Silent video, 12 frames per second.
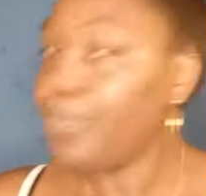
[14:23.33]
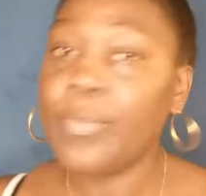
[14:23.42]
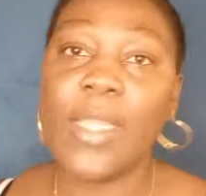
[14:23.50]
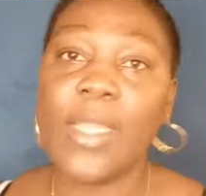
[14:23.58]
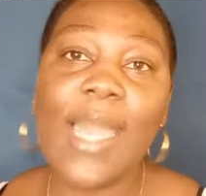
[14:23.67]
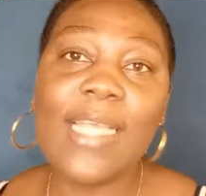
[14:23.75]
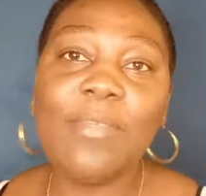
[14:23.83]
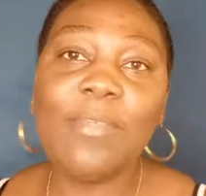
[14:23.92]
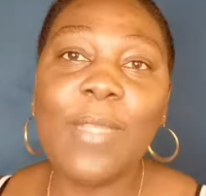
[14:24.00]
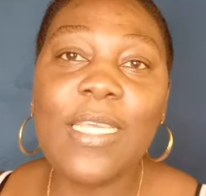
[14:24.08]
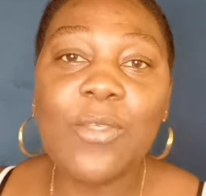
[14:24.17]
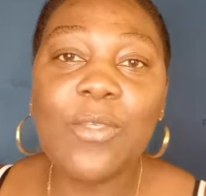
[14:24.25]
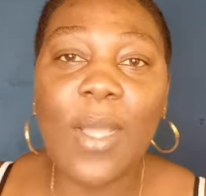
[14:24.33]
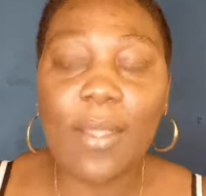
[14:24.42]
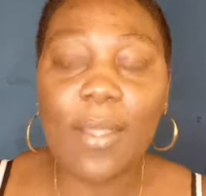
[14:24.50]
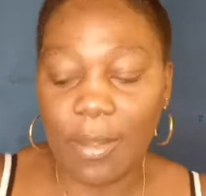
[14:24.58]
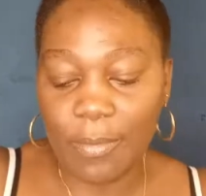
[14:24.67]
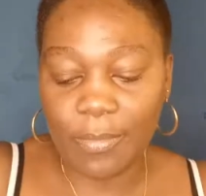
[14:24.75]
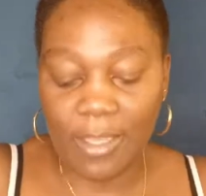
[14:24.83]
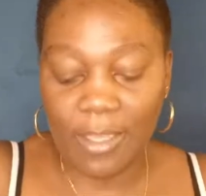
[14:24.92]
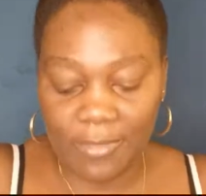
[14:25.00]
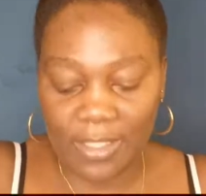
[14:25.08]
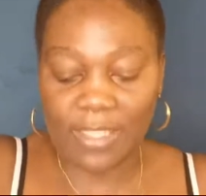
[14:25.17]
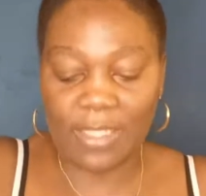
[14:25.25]
Guys, please welcome, give
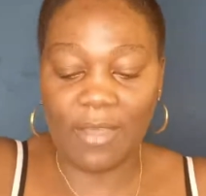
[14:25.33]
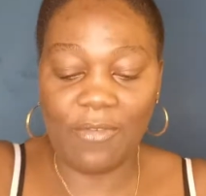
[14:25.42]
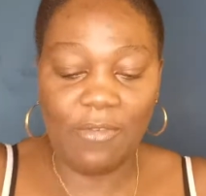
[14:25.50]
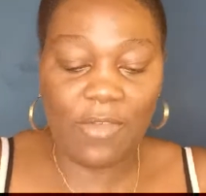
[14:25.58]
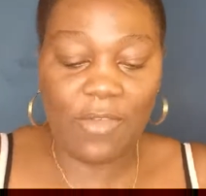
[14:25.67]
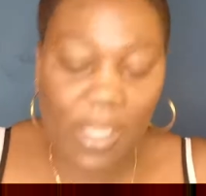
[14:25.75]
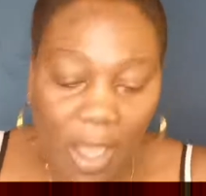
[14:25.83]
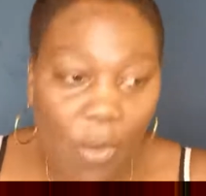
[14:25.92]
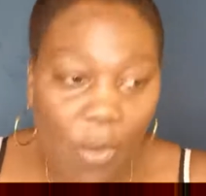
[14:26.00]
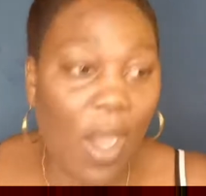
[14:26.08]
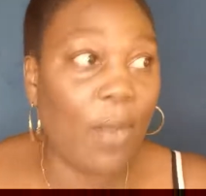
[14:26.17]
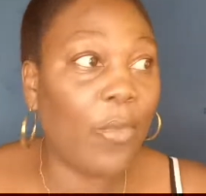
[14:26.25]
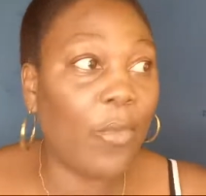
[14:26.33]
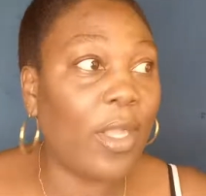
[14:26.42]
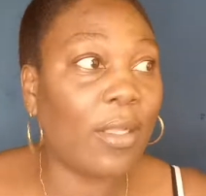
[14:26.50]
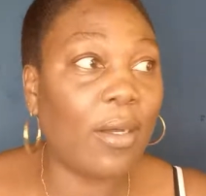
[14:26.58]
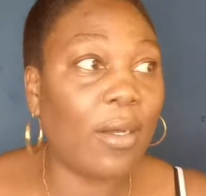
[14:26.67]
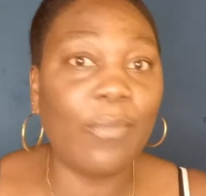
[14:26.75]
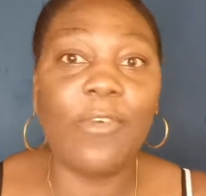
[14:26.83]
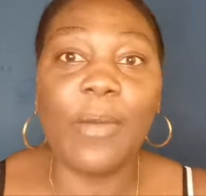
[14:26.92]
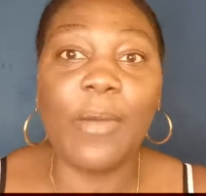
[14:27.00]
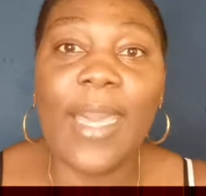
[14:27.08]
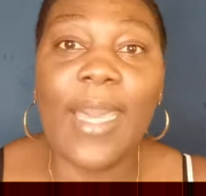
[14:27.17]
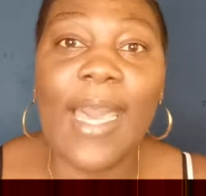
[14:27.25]
Sister Vivian a warm welcome for me,
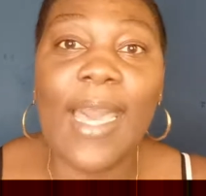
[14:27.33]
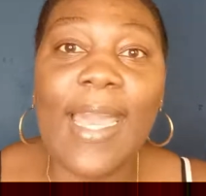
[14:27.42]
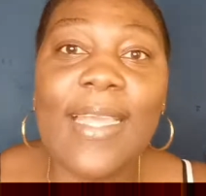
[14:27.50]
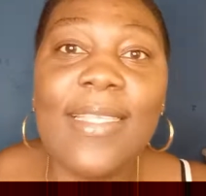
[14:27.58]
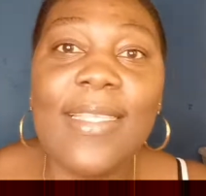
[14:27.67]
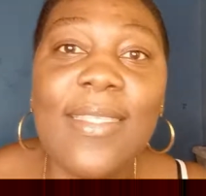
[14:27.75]
guys.